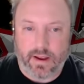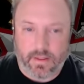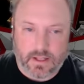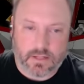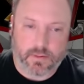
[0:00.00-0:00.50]

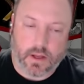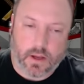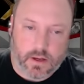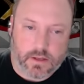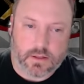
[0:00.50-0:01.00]
and that's
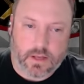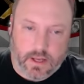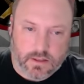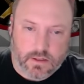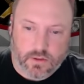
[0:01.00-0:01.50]
because it
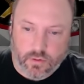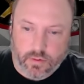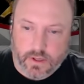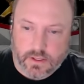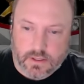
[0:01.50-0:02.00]
has a
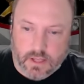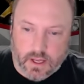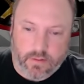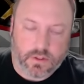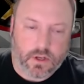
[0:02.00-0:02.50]
2+ save.